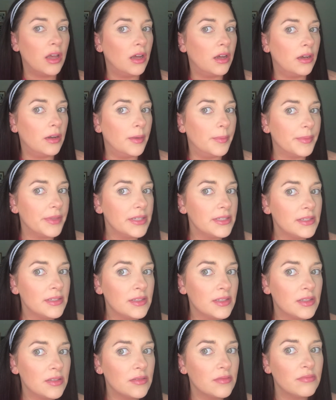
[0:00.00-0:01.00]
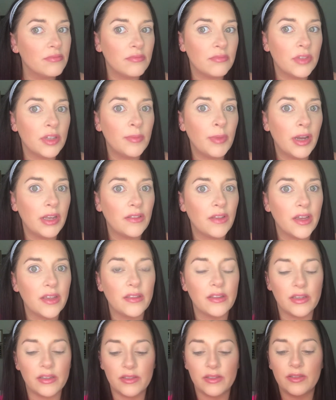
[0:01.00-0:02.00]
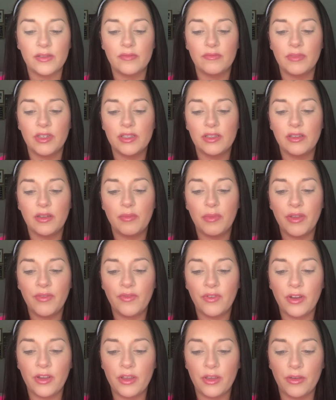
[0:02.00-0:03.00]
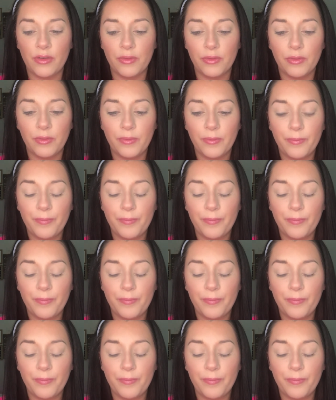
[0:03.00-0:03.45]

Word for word: Um, this is, you might like this. This could be for you.